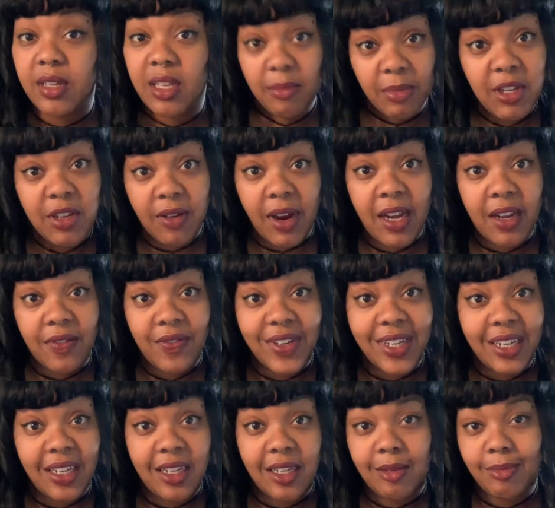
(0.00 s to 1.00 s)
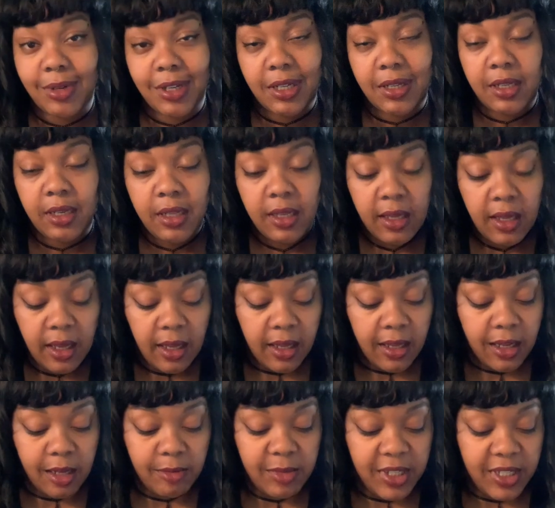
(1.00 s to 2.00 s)
It'd be great if it did, but
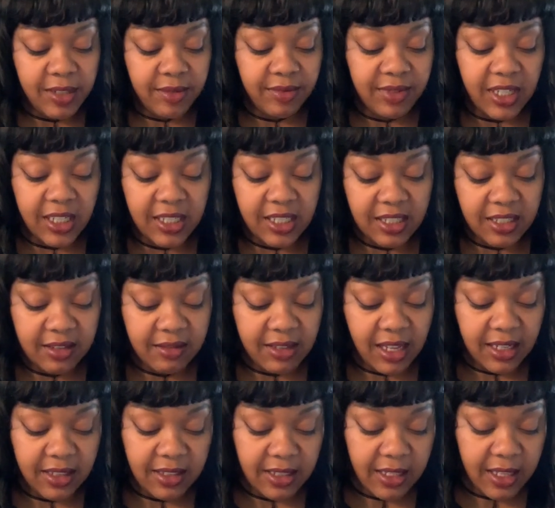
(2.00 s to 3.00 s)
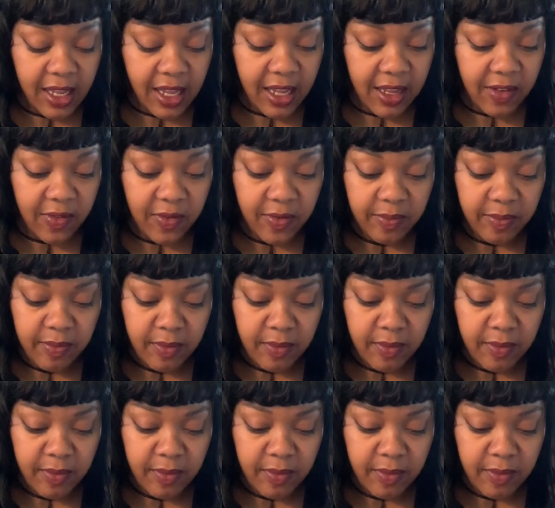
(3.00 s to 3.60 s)
I mean, that's life.